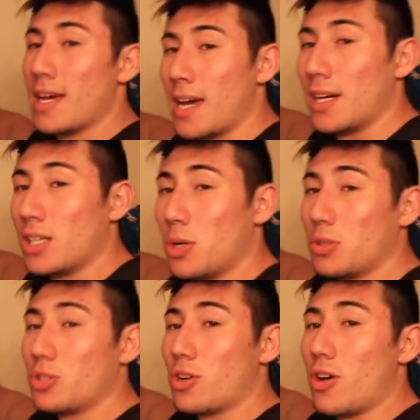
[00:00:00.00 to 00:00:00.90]
I don't know
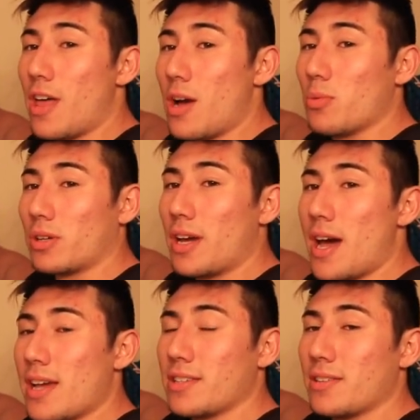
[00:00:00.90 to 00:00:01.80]
what you call that one,
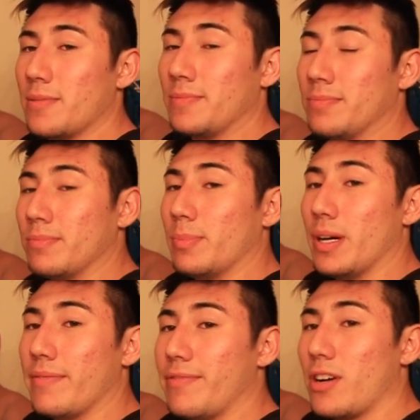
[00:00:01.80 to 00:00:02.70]
guys,
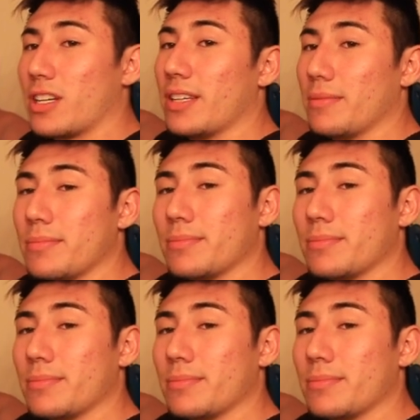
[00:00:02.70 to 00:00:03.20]
but fuck it.